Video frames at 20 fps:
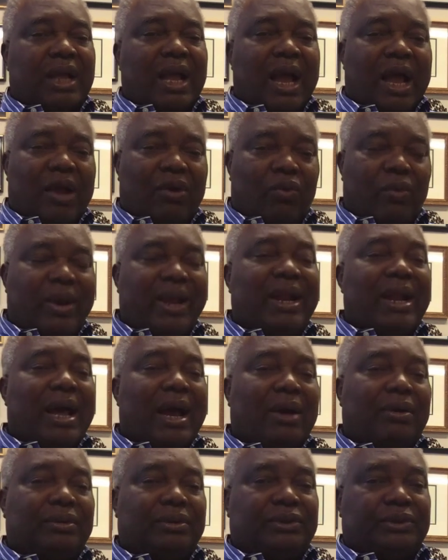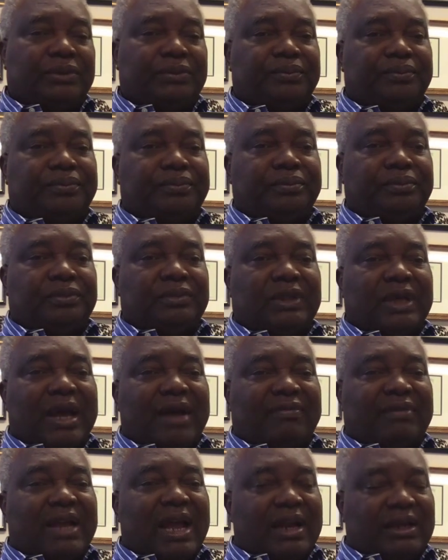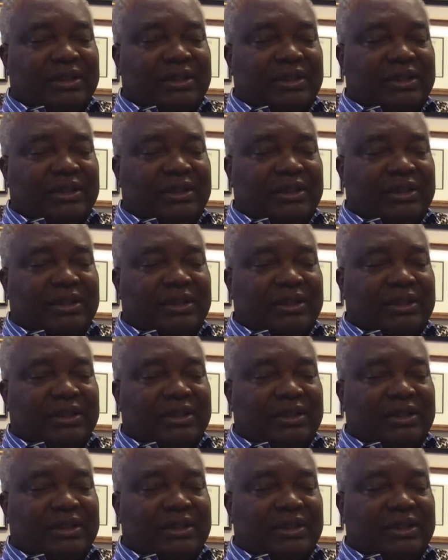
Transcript: I went out, after I